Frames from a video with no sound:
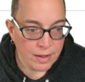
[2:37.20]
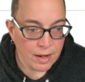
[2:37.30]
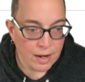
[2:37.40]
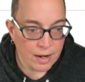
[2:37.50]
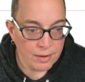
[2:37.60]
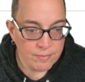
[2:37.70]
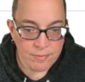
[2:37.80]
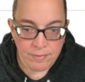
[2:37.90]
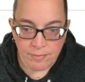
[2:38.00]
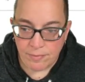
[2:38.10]

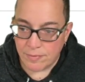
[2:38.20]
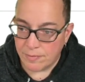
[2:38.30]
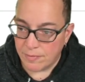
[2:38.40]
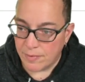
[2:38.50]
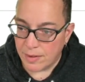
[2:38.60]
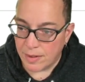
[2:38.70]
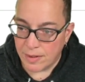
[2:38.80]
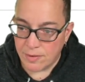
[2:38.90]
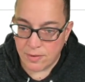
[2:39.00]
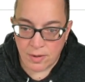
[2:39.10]
Um,
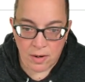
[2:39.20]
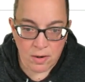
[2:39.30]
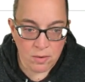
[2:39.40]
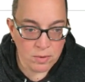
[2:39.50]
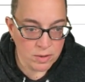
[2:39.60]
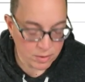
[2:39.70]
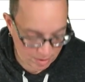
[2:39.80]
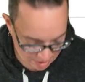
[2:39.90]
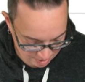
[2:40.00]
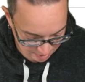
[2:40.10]
and so we're just
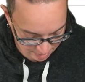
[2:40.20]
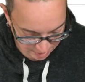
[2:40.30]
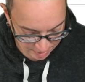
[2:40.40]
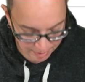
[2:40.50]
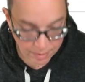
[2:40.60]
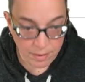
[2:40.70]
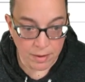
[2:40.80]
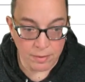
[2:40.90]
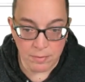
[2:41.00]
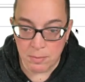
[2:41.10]
gonna,
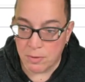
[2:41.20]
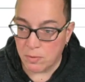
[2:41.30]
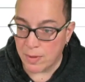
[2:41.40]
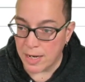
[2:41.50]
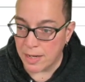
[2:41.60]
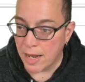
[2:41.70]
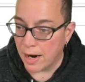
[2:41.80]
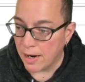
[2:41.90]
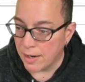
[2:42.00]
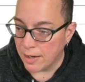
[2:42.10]
I'm gonna put weed
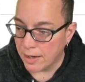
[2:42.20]
there.